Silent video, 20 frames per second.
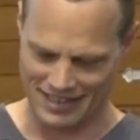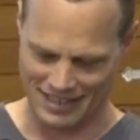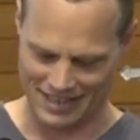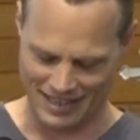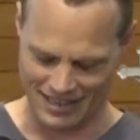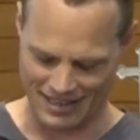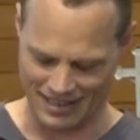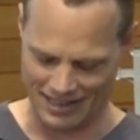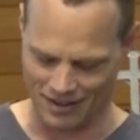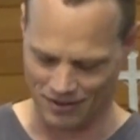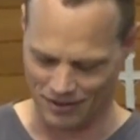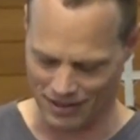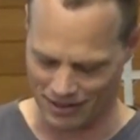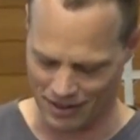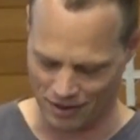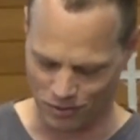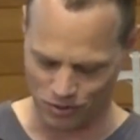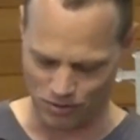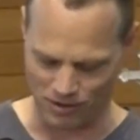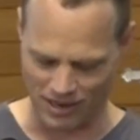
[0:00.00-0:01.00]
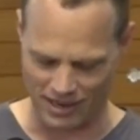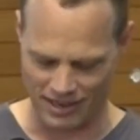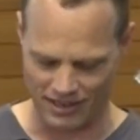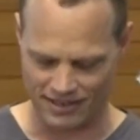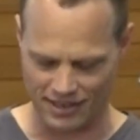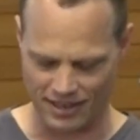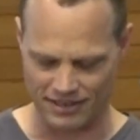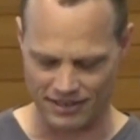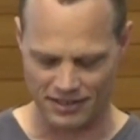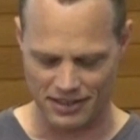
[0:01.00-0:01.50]
And elsewhere he
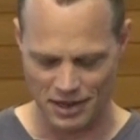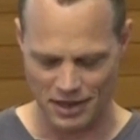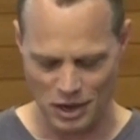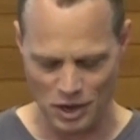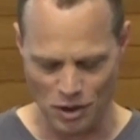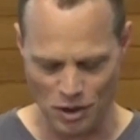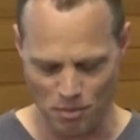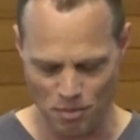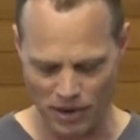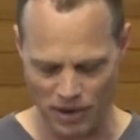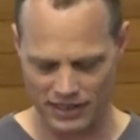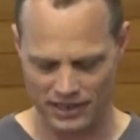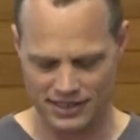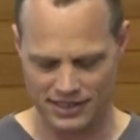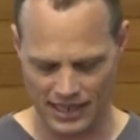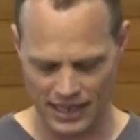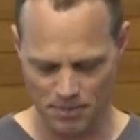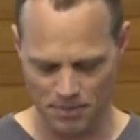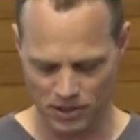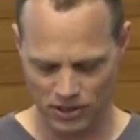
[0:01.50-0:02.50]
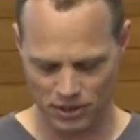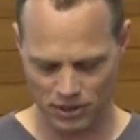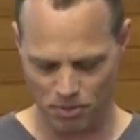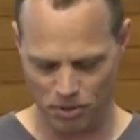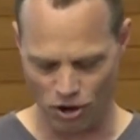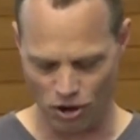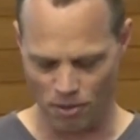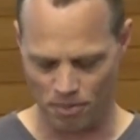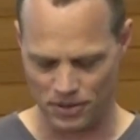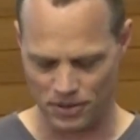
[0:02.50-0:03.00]
says, "My deepest
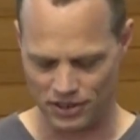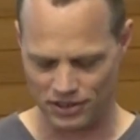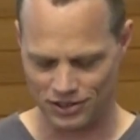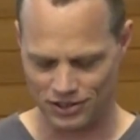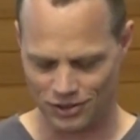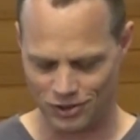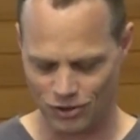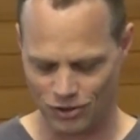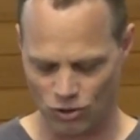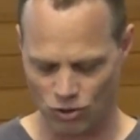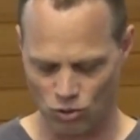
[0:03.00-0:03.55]
purpose